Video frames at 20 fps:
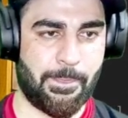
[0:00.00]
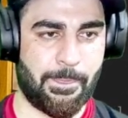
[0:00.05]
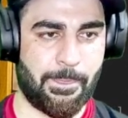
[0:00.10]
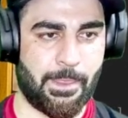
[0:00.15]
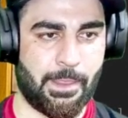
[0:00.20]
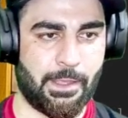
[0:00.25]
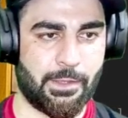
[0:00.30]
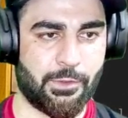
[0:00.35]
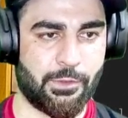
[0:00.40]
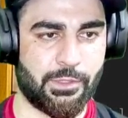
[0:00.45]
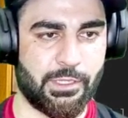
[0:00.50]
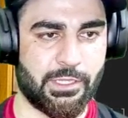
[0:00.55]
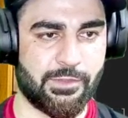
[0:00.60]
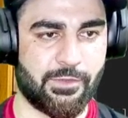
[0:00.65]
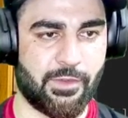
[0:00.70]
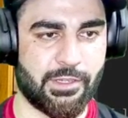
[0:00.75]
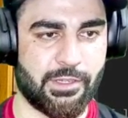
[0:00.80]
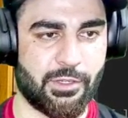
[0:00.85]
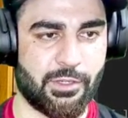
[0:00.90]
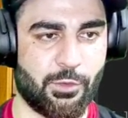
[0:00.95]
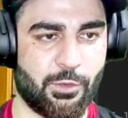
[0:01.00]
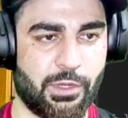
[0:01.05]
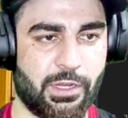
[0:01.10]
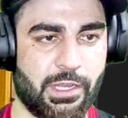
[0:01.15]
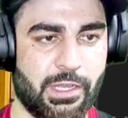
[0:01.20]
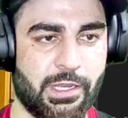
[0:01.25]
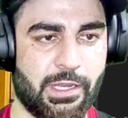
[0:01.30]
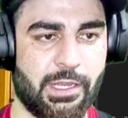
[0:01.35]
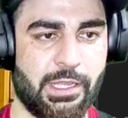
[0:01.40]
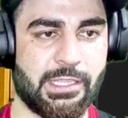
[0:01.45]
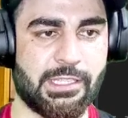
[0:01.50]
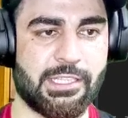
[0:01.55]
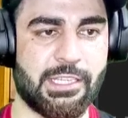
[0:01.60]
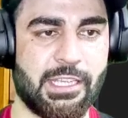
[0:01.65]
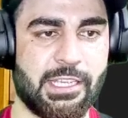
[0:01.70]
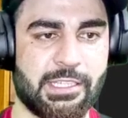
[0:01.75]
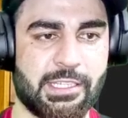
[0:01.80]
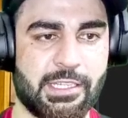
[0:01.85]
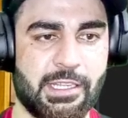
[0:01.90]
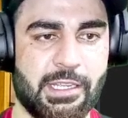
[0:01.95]
so this function over here is
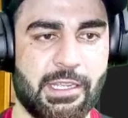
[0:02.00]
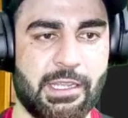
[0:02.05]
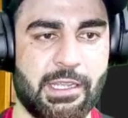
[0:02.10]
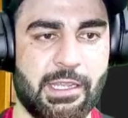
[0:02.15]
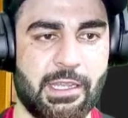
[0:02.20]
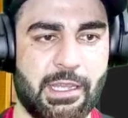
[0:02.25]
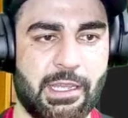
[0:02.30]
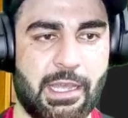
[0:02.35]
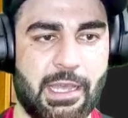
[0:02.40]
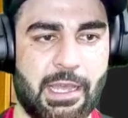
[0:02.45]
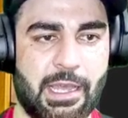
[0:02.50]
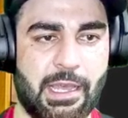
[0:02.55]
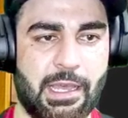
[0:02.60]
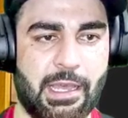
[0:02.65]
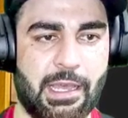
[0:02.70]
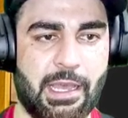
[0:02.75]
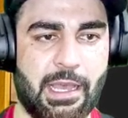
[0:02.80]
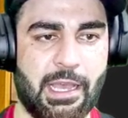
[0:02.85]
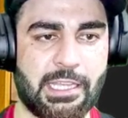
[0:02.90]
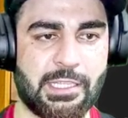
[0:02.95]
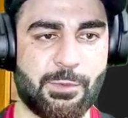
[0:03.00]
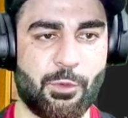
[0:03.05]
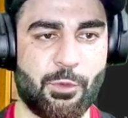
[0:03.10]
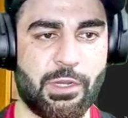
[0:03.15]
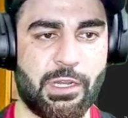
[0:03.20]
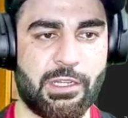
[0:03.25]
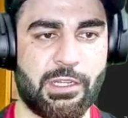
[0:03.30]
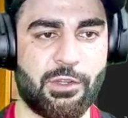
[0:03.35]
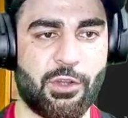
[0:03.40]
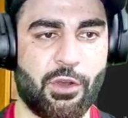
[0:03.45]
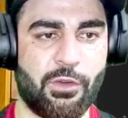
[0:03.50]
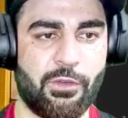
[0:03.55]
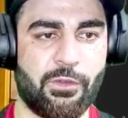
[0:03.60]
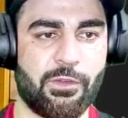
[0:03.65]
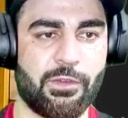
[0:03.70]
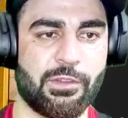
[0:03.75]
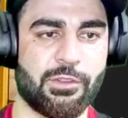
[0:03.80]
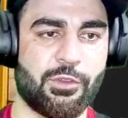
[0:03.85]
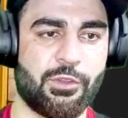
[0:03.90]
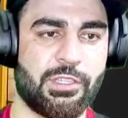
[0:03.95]
just exponent of,
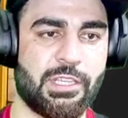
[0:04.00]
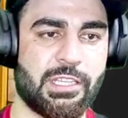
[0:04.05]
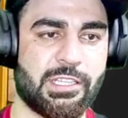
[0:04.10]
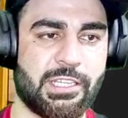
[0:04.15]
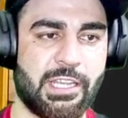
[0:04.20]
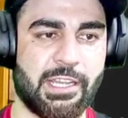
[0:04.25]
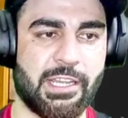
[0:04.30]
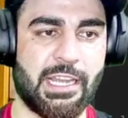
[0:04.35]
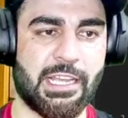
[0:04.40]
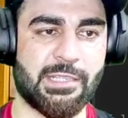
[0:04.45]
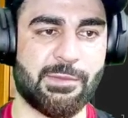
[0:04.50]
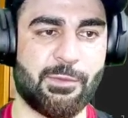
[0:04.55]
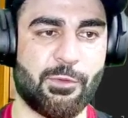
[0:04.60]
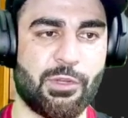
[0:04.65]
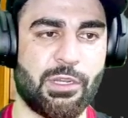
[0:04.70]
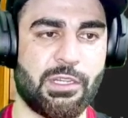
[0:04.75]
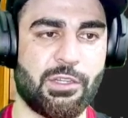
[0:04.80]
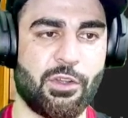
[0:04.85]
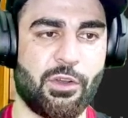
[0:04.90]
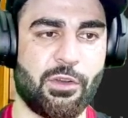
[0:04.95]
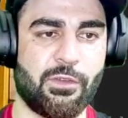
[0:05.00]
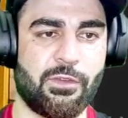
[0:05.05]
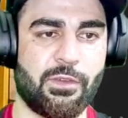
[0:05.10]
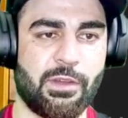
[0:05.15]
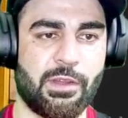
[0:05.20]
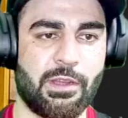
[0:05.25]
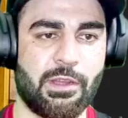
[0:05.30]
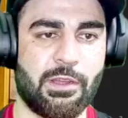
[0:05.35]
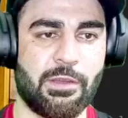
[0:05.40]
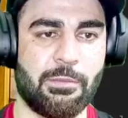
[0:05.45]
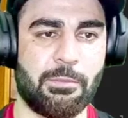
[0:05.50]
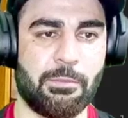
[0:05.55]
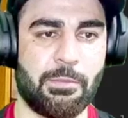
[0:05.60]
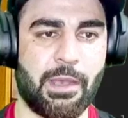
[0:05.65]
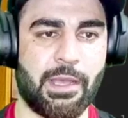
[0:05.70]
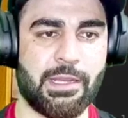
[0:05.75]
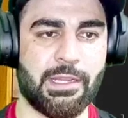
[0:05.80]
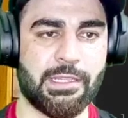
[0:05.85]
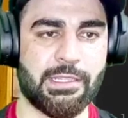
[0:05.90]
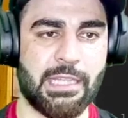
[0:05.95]
so you just take an exponent of
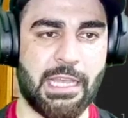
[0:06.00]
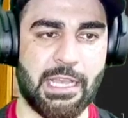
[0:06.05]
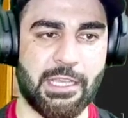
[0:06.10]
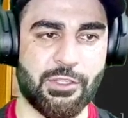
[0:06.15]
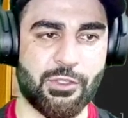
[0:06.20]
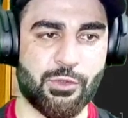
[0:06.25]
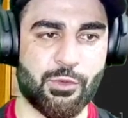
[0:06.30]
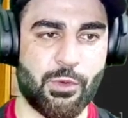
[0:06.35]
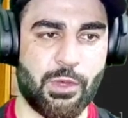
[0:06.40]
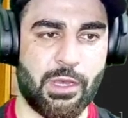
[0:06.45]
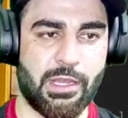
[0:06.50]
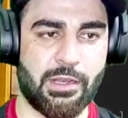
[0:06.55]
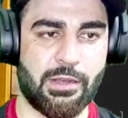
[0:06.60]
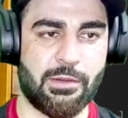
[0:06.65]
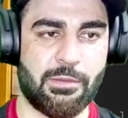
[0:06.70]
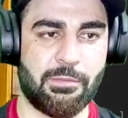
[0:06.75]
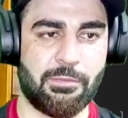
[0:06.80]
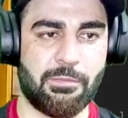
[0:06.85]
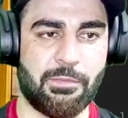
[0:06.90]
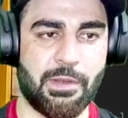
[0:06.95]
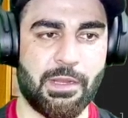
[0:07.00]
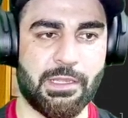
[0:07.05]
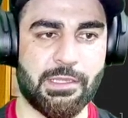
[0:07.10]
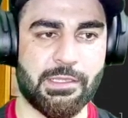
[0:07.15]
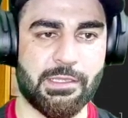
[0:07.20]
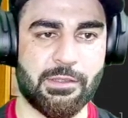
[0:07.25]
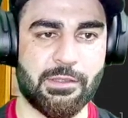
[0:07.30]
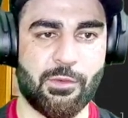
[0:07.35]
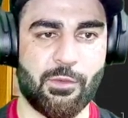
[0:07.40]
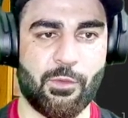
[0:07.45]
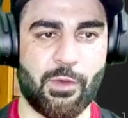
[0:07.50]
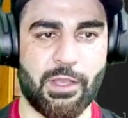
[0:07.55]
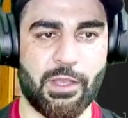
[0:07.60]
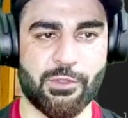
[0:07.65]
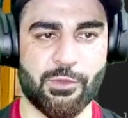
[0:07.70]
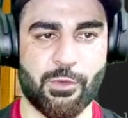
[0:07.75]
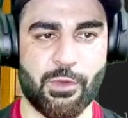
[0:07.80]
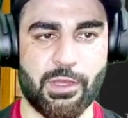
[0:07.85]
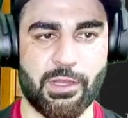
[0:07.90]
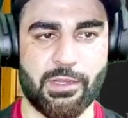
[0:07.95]
minus x square plus y
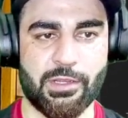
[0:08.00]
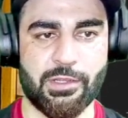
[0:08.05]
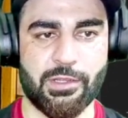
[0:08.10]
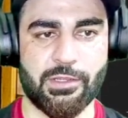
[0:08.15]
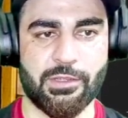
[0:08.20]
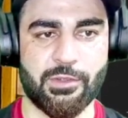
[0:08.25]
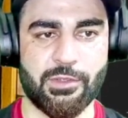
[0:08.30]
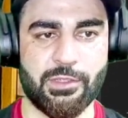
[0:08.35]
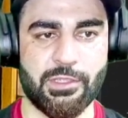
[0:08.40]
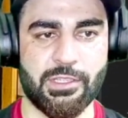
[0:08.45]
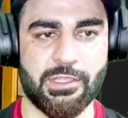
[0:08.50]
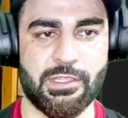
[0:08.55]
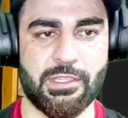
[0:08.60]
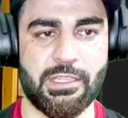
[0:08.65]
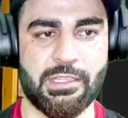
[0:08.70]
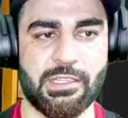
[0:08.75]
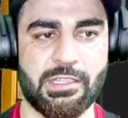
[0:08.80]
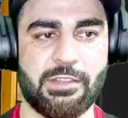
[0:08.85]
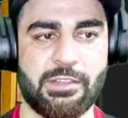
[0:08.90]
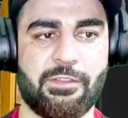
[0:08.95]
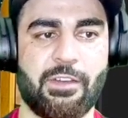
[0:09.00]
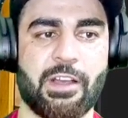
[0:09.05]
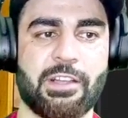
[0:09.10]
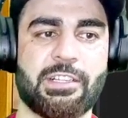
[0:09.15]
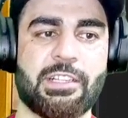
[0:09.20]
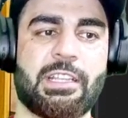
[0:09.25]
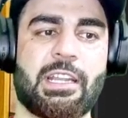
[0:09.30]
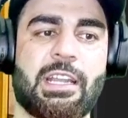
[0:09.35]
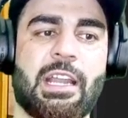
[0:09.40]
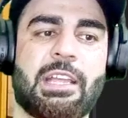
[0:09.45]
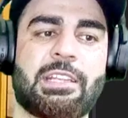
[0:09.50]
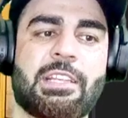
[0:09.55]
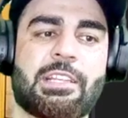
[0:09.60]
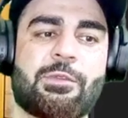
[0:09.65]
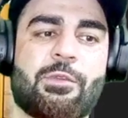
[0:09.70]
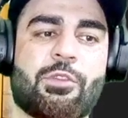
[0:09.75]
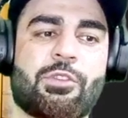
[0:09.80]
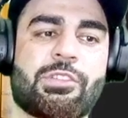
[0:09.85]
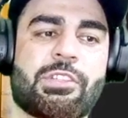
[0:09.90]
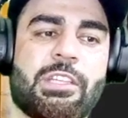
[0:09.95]
square. This is the function that I just
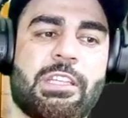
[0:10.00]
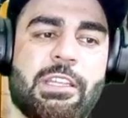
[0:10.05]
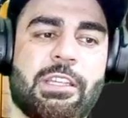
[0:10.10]
want to see.